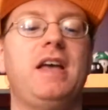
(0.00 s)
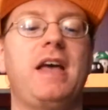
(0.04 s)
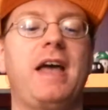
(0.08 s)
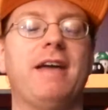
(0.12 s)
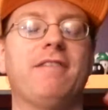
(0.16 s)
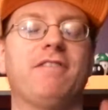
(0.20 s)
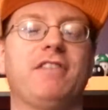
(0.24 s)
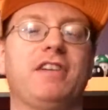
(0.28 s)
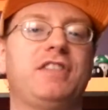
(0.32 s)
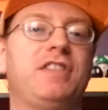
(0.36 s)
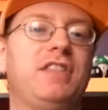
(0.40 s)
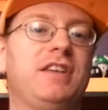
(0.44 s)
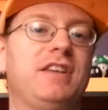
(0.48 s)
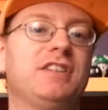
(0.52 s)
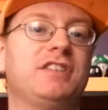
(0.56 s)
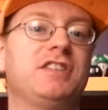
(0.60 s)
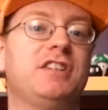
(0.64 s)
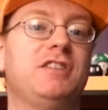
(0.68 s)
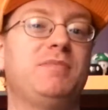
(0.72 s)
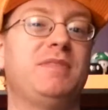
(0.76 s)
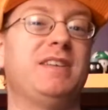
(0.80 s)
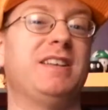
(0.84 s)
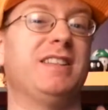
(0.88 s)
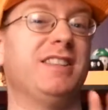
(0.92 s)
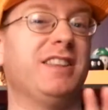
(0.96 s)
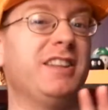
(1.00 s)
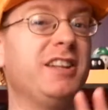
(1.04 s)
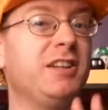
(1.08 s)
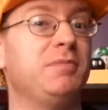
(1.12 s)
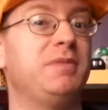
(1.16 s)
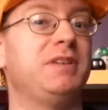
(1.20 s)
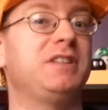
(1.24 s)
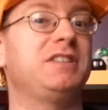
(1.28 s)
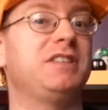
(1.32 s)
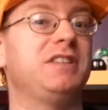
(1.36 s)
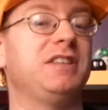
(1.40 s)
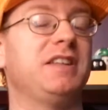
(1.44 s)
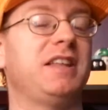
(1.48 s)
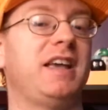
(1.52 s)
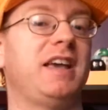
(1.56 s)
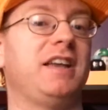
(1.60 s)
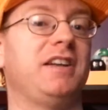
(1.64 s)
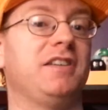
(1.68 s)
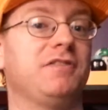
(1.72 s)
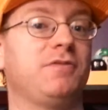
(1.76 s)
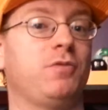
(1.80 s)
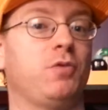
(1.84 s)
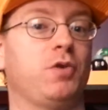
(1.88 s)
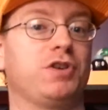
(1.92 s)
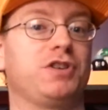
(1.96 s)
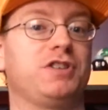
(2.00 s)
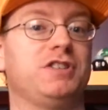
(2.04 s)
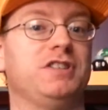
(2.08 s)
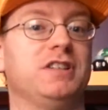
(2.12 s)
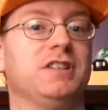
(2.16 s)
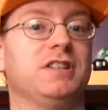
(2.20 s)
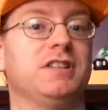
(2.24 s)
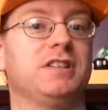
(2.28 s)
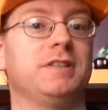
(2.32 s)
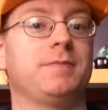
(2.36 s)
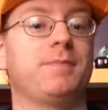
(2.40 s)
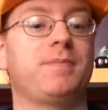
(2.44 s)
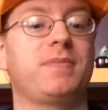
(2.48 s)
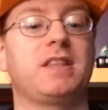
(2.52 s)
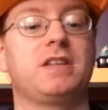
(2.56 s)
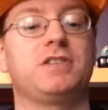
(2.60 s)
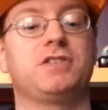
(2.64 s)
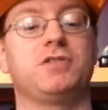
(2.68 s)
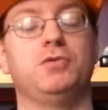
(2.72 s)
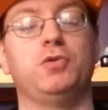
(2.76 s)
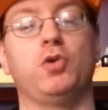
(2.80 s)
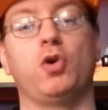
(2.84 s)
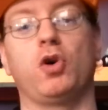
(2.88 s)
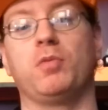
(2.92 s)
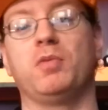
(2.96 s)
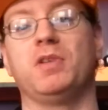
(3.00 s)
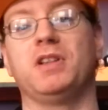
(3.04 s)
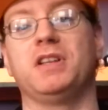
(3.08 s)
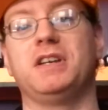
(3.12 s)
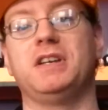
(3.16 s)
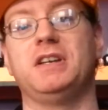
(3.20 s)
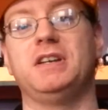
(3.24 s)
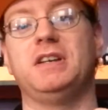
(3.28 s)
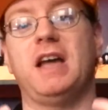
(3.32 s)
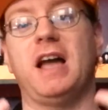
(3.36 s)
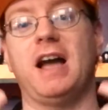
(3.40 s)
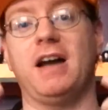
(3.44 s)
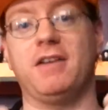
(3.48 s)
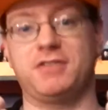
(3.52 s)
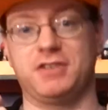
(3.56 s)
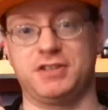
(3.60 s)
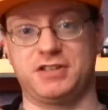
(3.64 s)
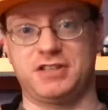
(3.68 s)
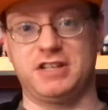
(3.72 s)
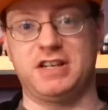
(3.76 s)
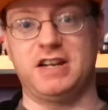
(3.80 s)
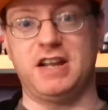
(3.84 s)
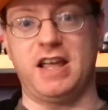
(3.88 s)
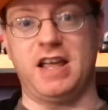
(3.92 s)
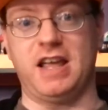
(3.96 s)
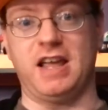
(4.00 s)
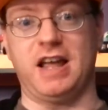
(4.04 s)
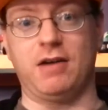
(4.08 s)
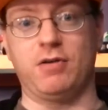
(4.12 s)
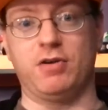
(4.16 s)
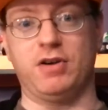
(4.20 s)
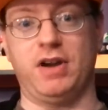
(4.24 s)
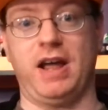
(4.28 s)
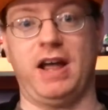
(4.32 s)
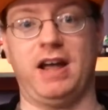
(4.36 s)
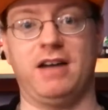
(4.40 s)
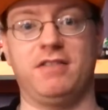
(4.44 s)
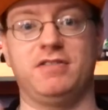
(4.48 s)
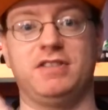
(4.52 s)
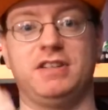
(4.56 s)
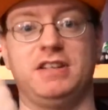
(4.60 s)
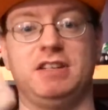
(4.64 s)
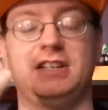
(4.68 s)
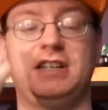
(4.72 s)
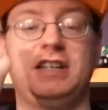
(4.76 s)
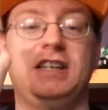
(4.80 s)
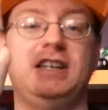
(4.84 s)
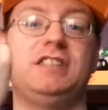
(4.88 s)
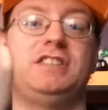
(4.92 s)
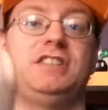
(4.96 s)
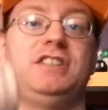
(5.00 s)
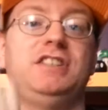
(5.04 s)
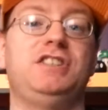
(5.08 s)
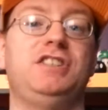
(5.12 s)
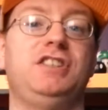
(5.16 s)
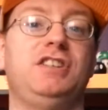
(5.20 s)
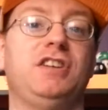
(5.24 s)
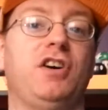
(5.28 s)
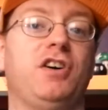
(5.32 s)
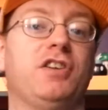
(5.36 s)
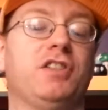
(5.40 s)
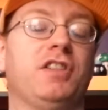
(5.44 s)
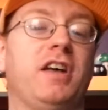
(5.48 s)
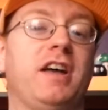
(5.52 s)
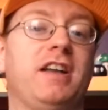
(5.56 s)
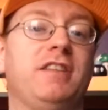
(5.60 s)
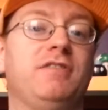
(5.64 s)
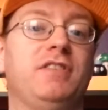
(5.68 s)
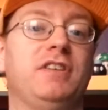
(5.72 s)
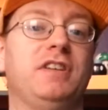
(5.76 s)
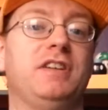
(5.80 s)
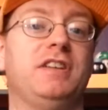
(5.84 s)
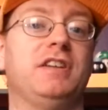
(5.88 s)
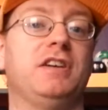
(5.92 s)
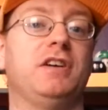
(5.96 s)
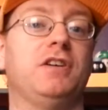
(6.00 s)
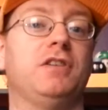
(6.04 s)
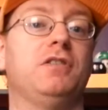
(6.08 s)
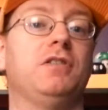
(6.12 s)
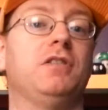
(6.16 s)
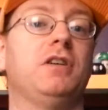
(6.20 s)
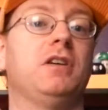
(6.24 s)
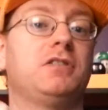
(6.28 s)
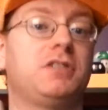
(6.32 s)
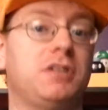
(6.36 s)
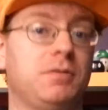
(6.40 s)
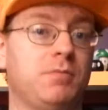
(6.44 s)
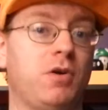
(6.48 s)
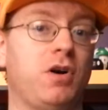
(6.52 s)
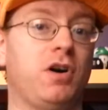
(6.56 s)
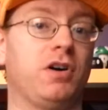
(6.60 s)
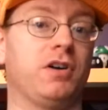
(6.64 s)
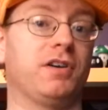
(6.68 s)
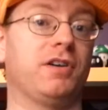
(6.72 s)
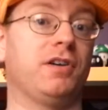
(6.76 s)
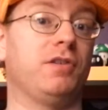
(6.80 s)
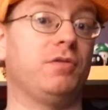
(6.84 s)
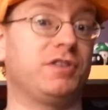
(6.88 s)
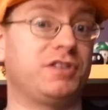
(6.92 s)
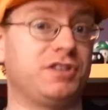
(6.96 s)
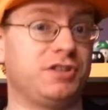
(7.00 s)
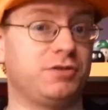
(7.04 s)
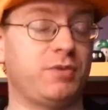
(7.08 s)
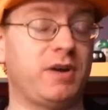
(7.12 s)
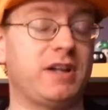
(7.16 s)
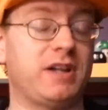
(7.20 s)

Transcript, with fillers: Everything is going to be a little bit delayed, unfortunately. So normally, after today, I would have the TCG online video tomorrow, which is